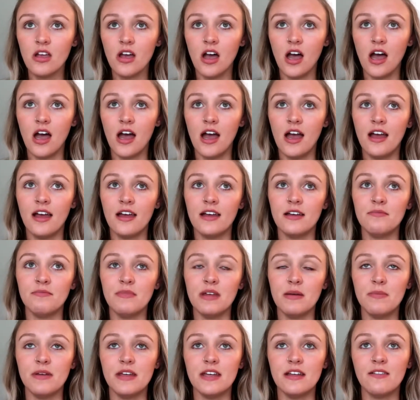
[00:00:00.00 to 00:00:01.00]

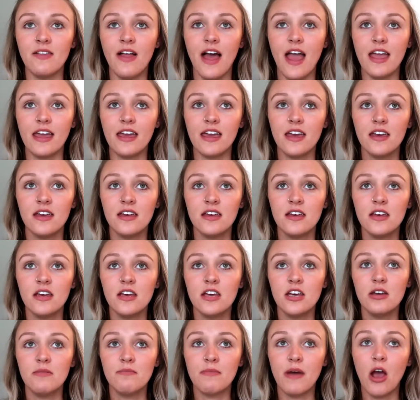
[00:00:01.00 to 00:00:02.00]
maybe like
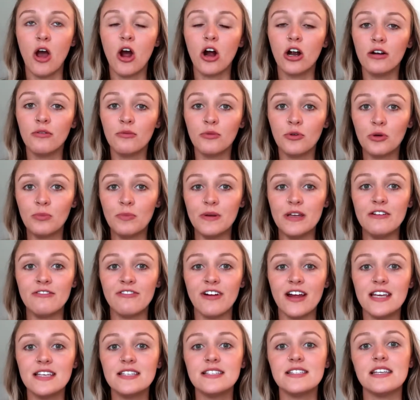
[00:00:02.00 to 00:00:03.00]
my heart will be
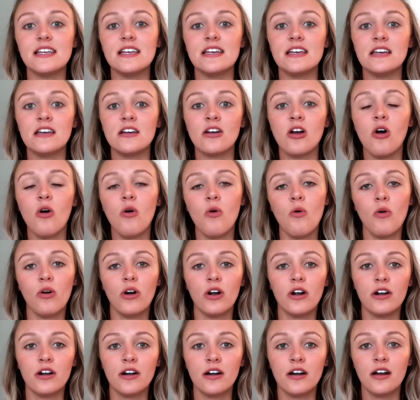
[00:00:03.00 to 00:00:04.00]
racing,
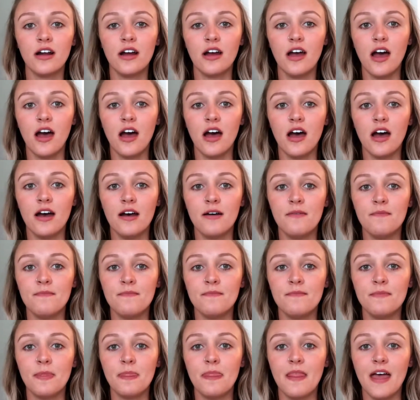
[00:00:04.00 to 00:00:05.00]
or
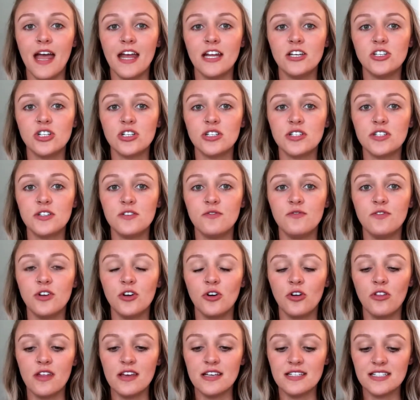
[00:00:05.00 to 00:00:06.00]
I just
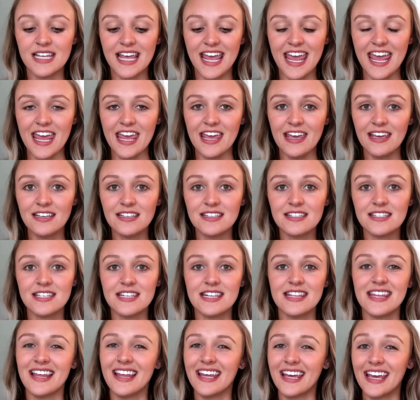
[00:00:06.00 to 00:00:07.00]
feel this
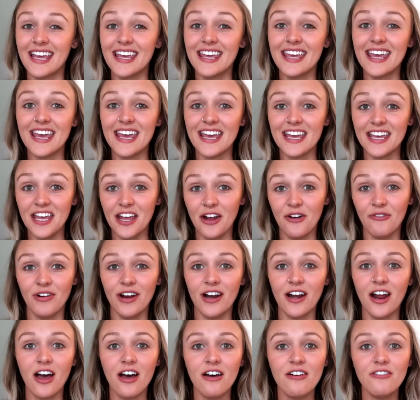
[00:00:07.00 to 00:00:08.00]
angst that like I can't get
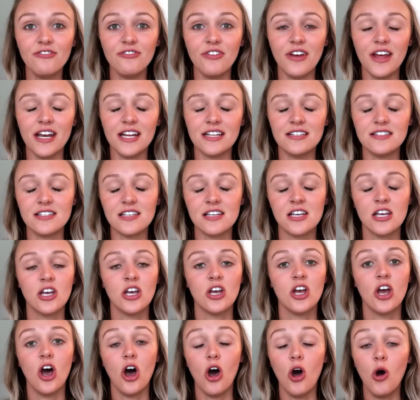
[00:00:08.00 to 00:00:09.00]
rid of, and it's
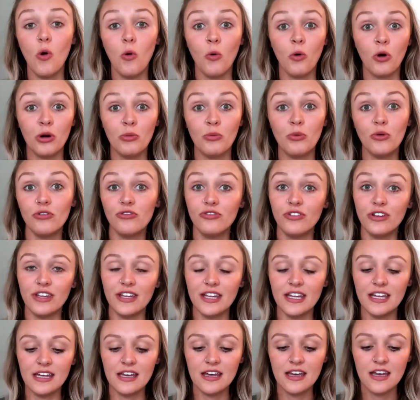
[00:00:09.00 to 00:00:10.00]
a horrible
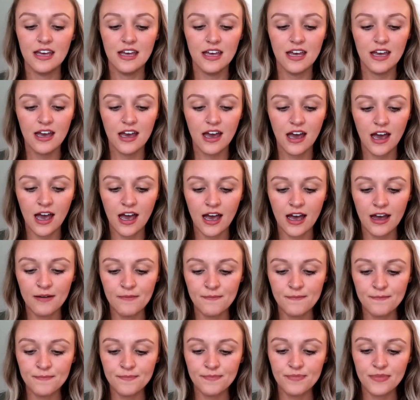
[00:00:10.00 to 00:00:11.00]
feeling.
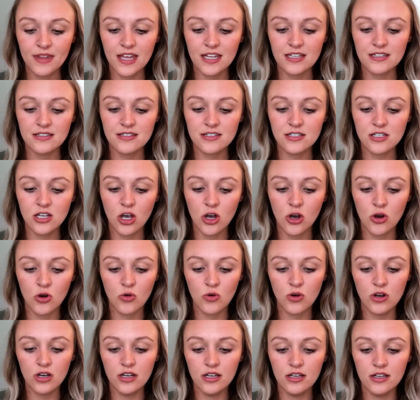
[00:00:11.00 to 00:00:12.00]
And
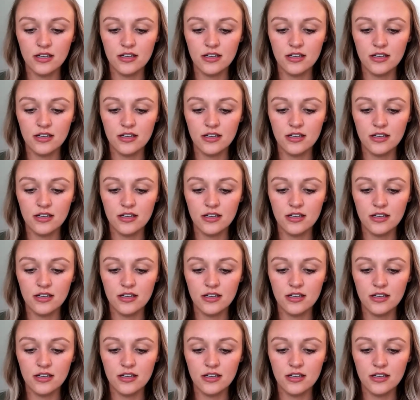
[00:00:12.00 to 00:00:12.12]
so